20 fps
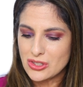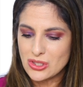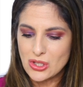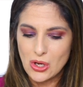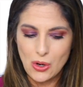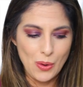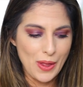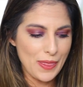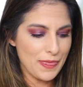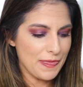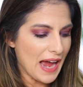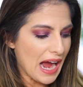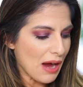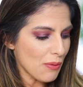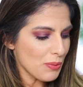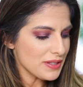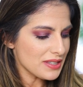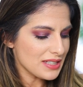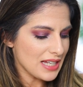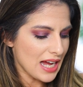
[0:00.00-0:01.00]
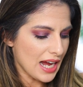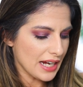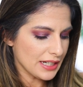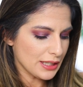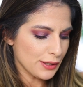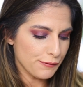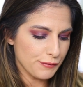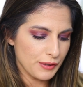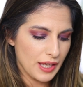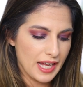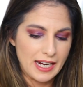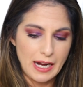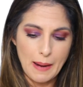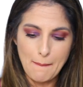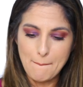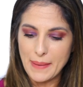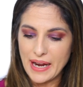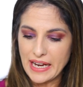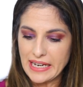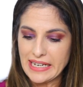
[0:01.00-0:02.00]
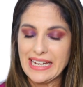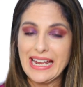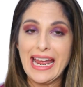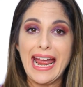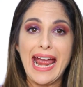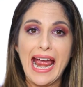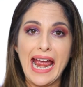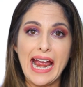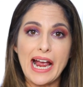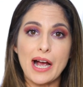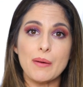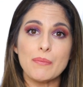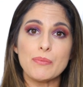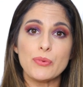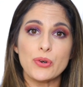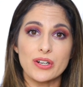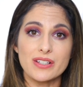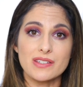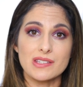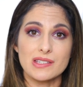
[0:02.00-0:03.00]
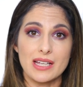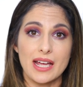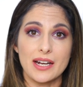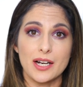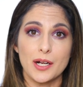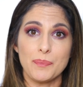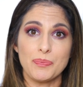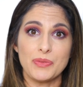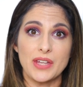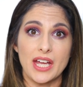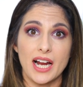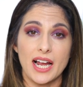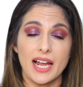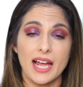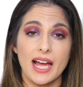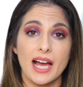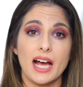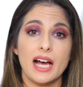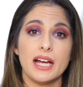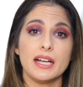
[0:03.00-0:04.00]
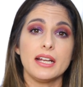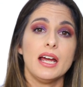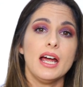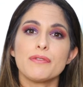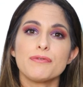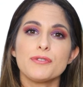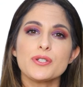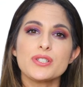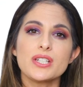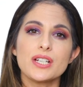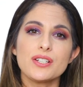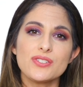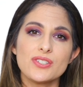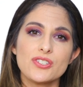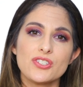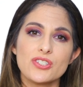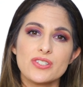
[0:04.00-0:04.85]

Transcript: So that was kind of like my camera setup that I had. At first I used to